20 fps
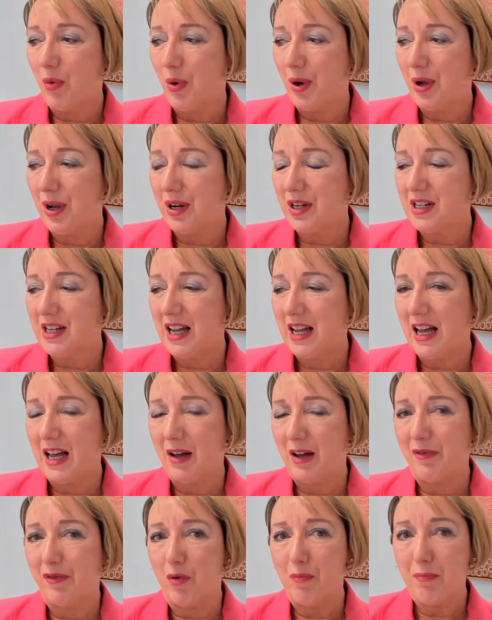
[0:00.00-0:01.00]
worked
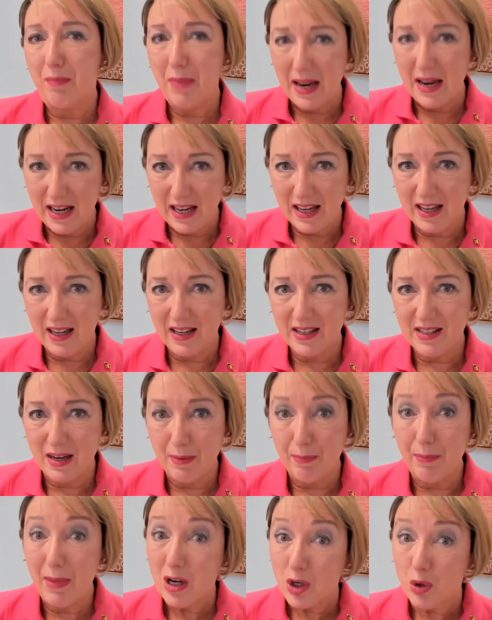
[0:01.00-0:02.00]
for many years in
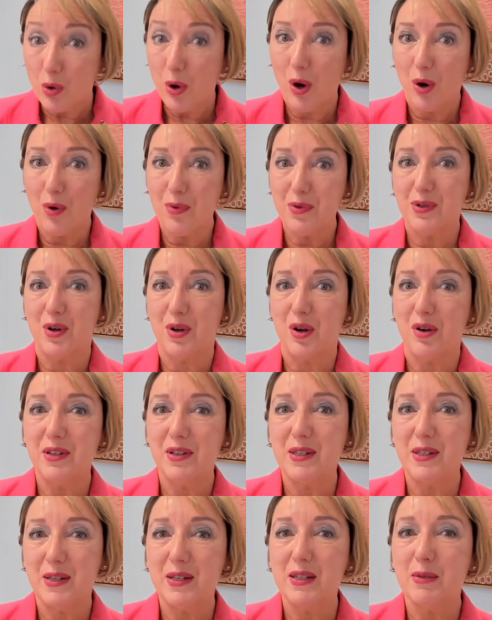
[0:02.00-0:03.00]
mental health
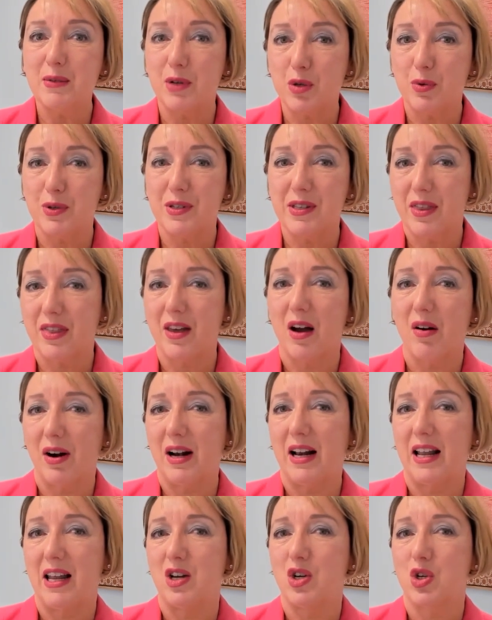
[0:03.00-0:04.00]
services, which was
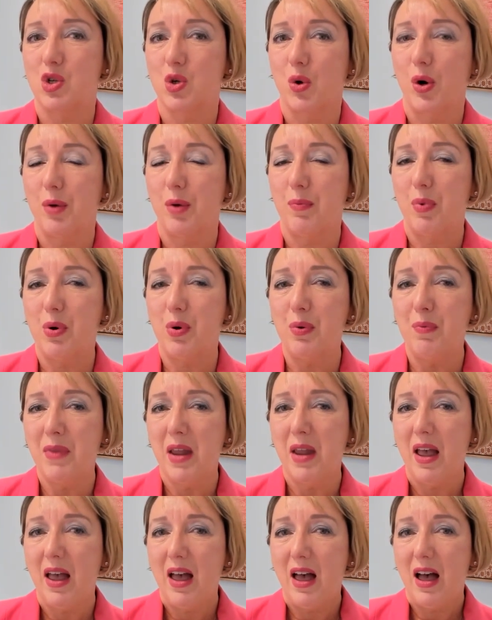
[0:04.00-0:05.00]
thoroughly enjoyable.
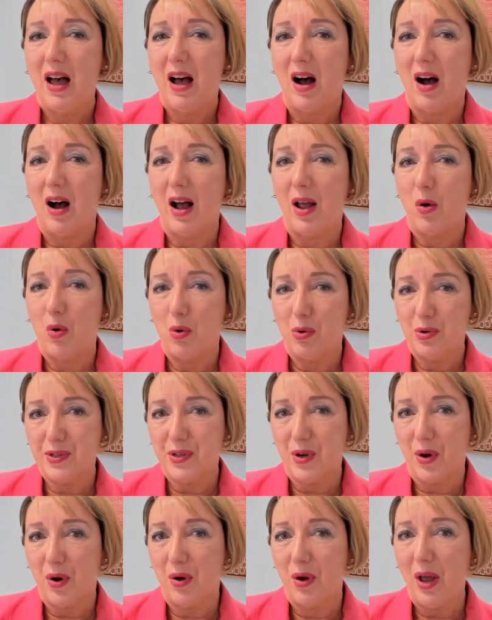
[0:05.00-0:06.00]
I
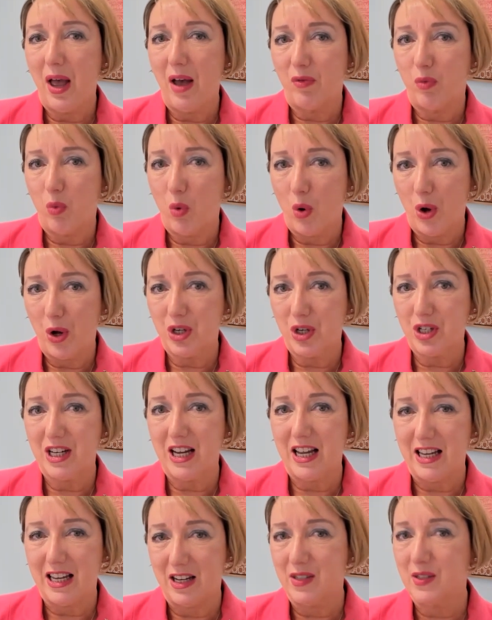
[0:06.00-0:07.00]
also have worked
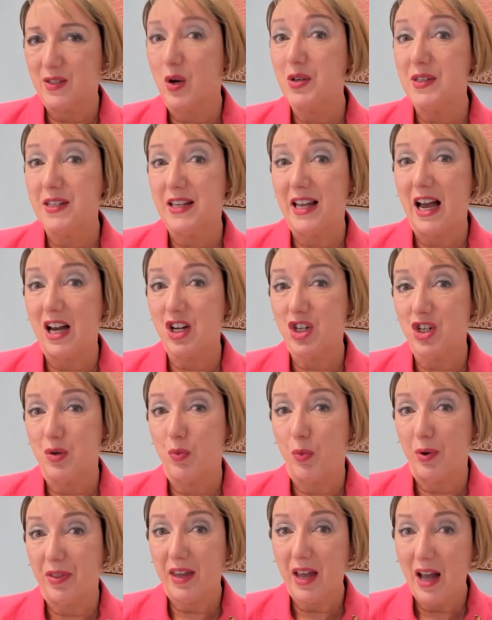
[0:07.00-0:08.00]
in association
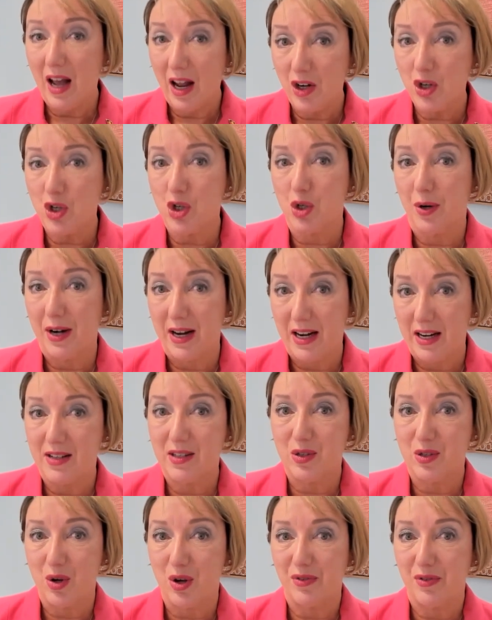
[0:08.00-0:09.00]
with country
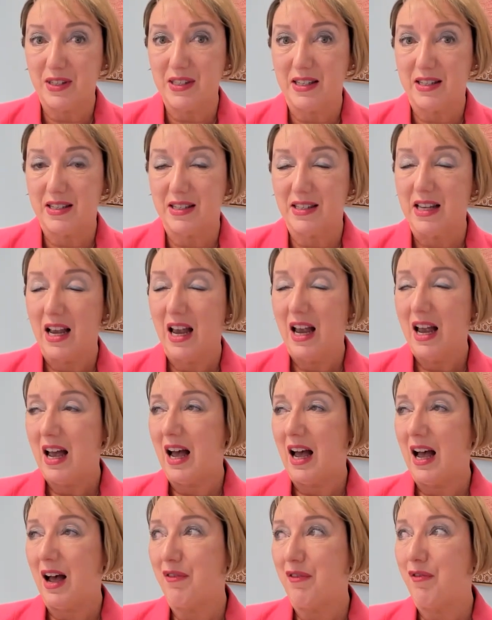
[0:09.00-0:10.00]
services
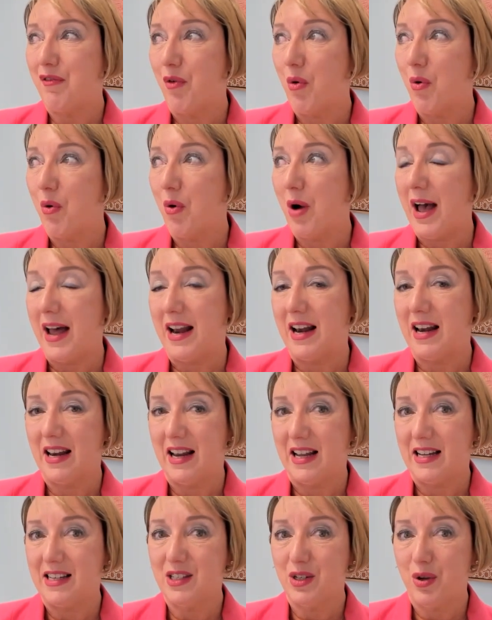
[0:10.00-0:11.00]
for at
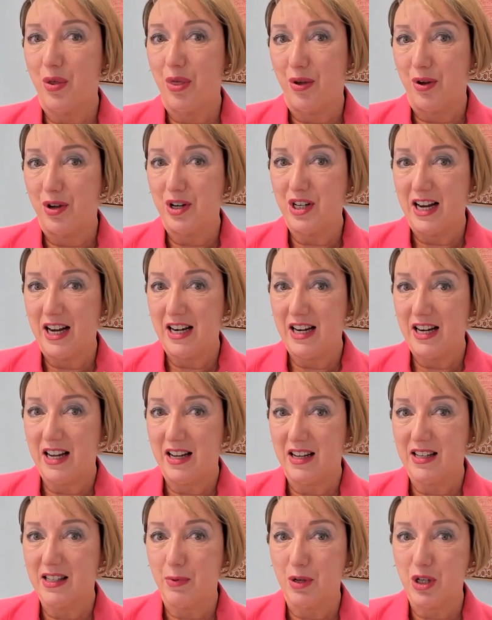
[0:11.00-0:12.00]
least 13
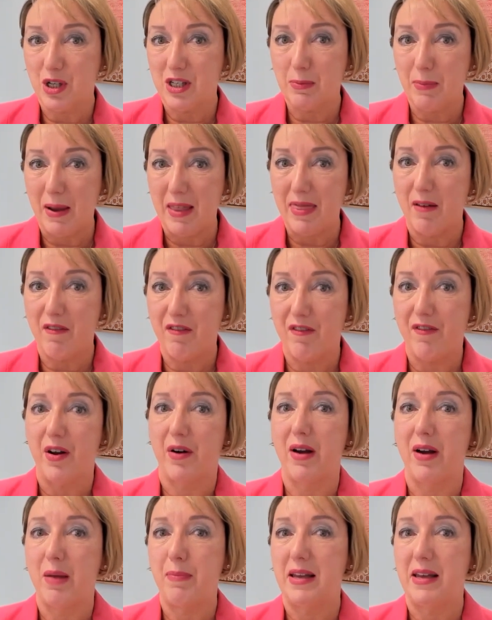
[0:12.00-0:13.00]
years, which has been the
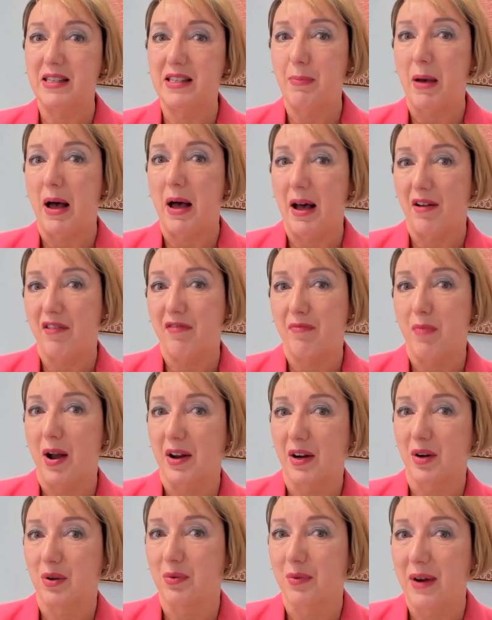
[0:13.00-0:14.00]
very best part of my
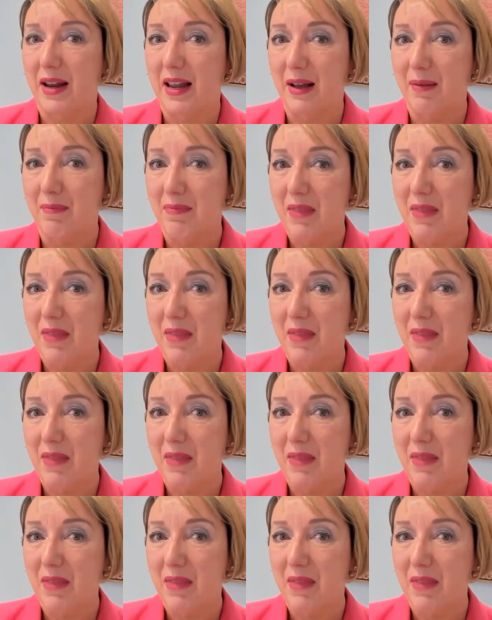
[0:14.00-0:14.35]
career.